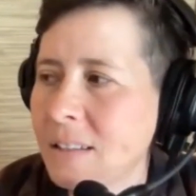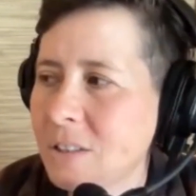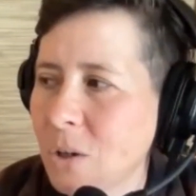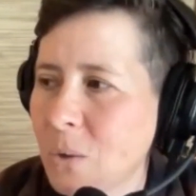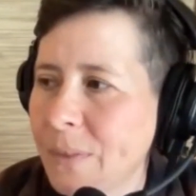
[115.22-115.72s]

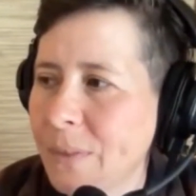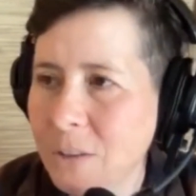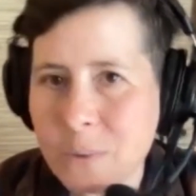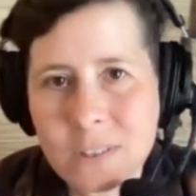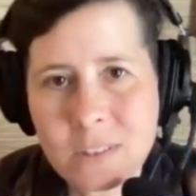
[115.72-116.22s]
so
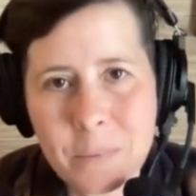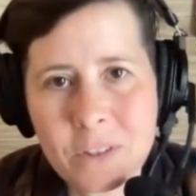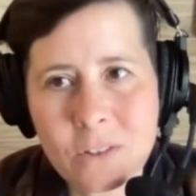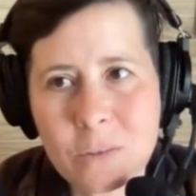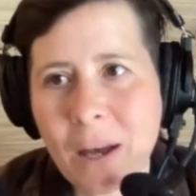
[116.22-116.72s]
that's what this
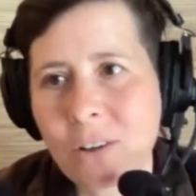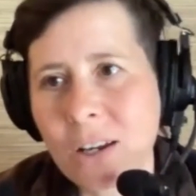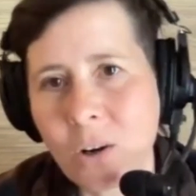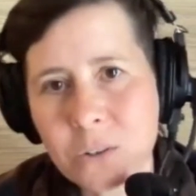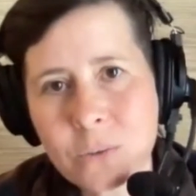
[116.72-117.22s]
episode's about and
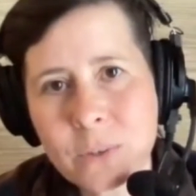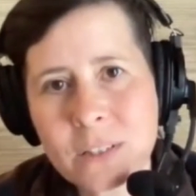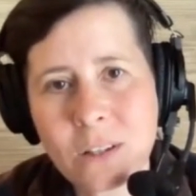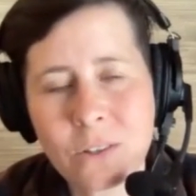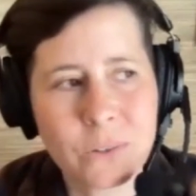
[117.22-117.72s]
I also want
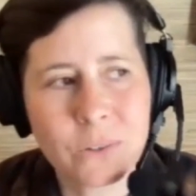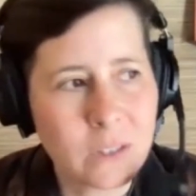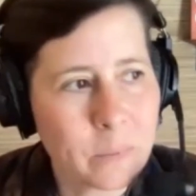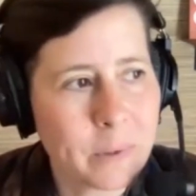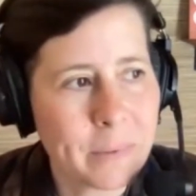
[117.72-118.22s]
to tell you a
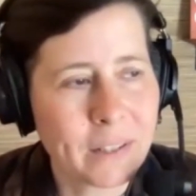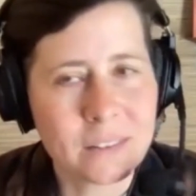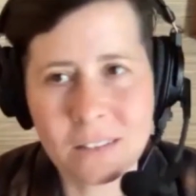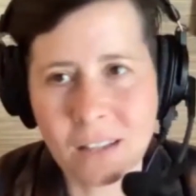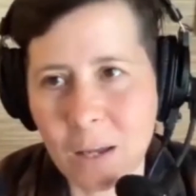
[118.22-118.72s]
little bit about
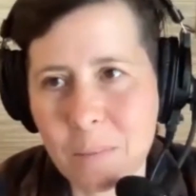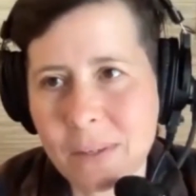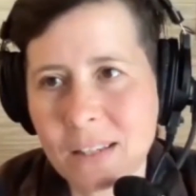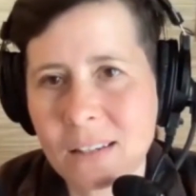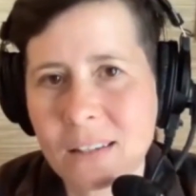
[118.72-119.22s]

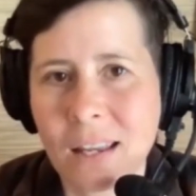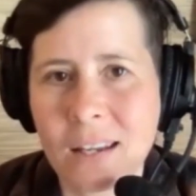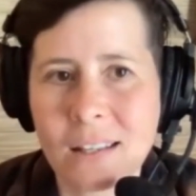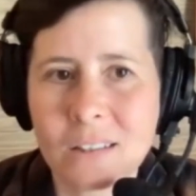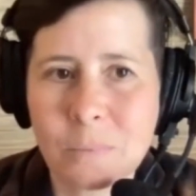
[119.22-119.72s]
diamond
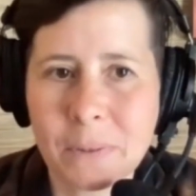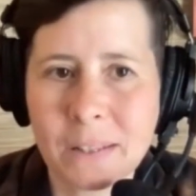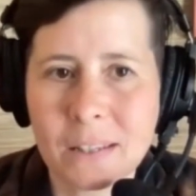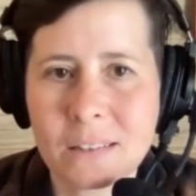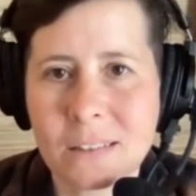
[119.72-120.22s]
and its
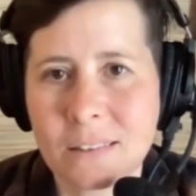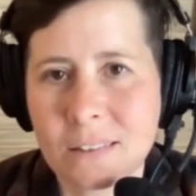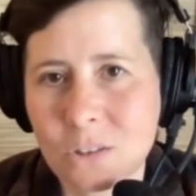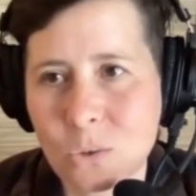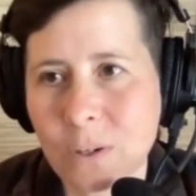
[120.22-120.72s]
place in the
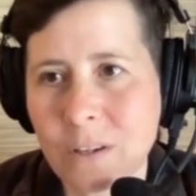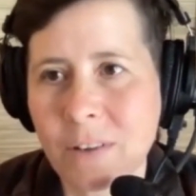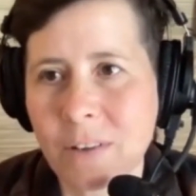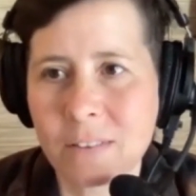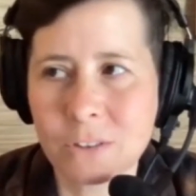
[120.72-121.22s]
story of
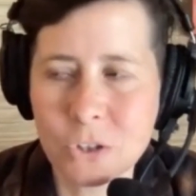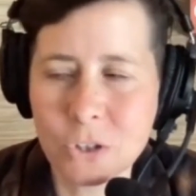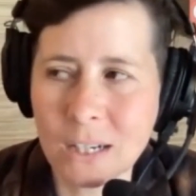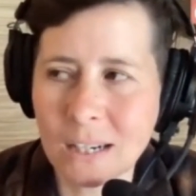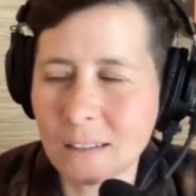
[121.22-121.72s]

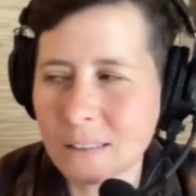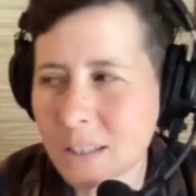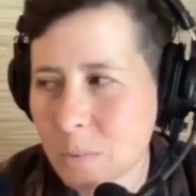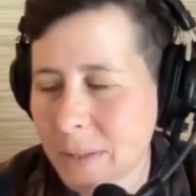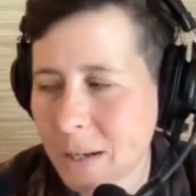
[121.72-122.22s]
evolution and a
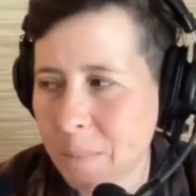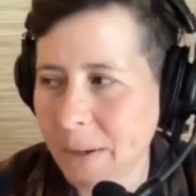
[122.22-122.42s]
little bit